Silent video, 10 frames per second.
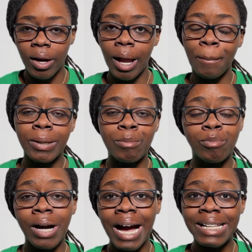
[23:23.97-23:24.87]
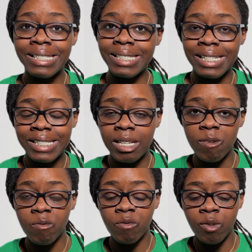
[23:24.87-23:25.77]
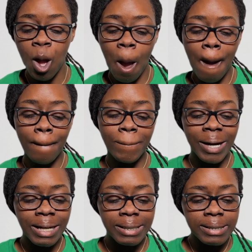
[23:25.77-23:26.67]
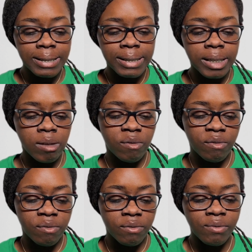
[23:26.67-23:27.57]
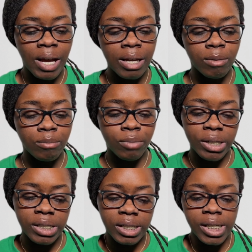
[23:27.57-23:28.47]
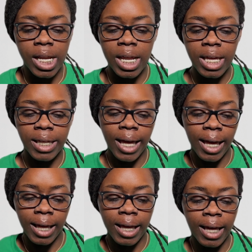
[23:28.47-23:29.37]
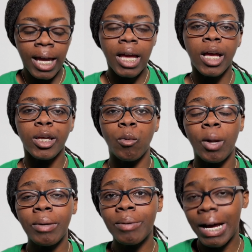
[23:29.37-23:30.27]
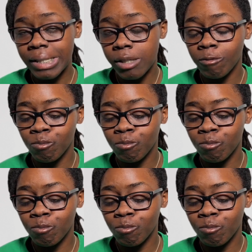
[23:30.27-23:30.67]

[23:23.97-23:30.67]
and be positive. Positive vibration. Yeah. You want to be positive.